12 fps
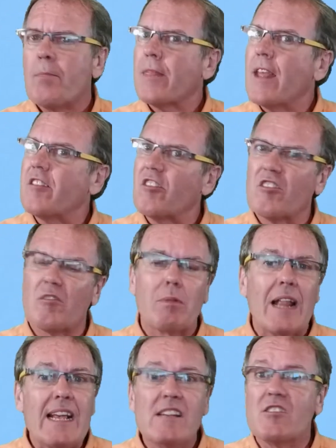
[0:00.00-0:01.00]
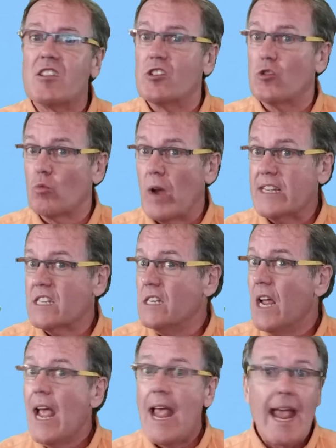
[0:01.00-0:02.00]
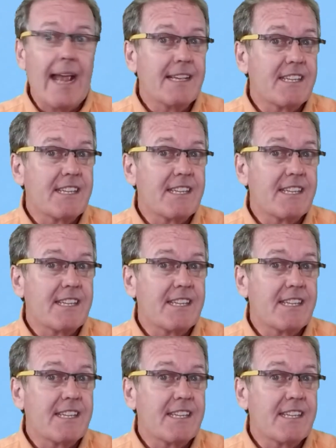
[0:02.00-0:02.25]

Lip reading: that displays the direction and